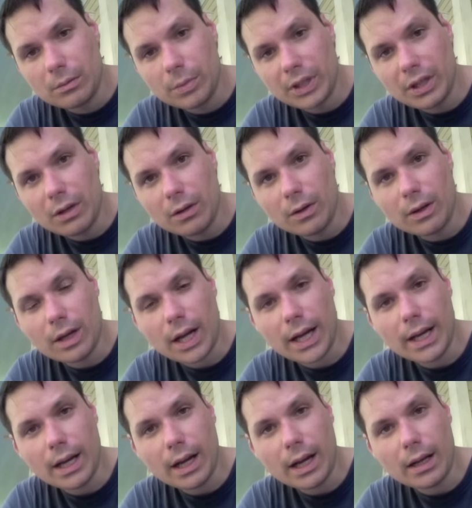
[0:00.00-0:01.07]
but you know,
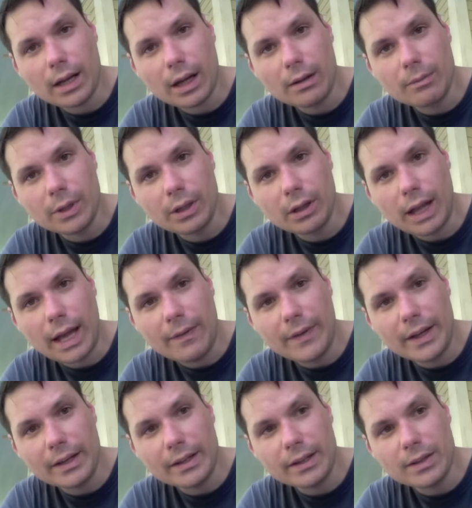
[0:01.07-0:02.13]
I, I I'm glad
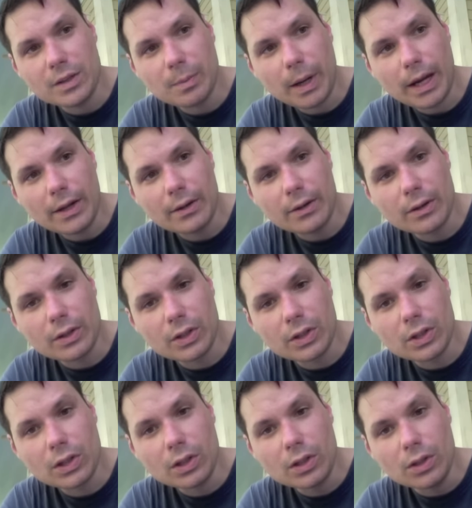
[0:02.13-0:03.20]
that it
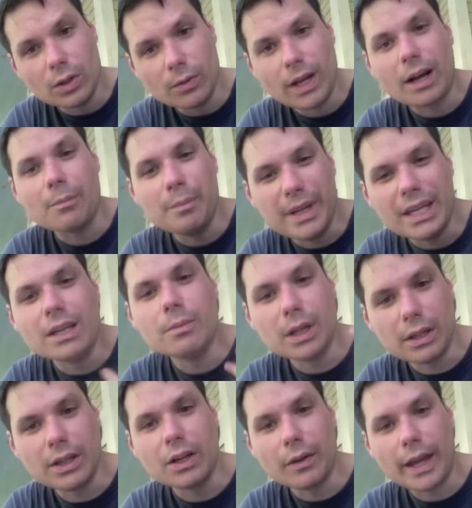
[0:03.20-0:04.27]
inspires you, not me,
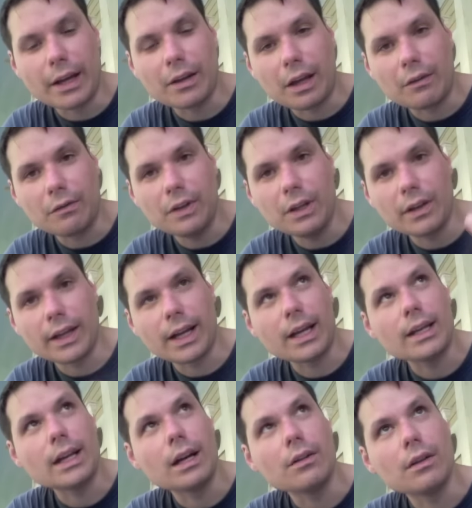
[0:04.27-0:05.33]
but you know that that feeling
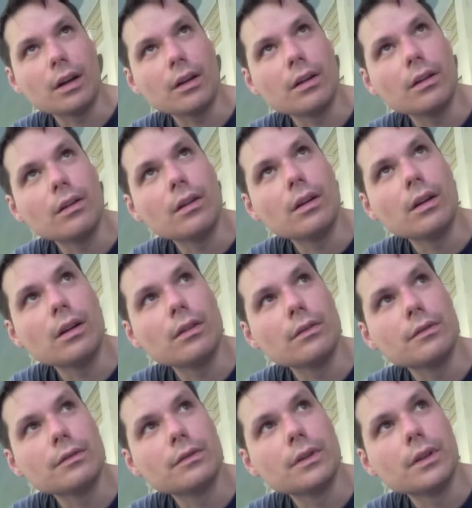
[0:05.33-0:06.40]
I, uh, uh
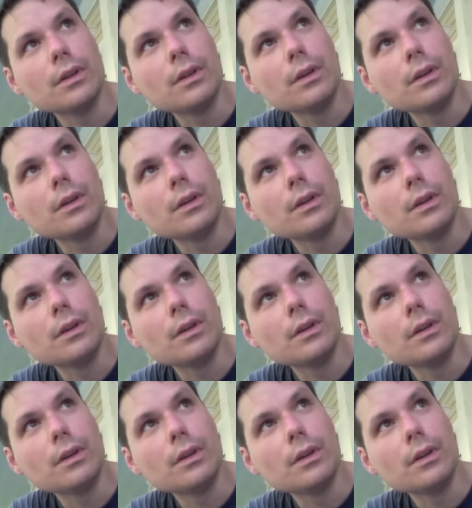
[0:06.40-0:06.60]
of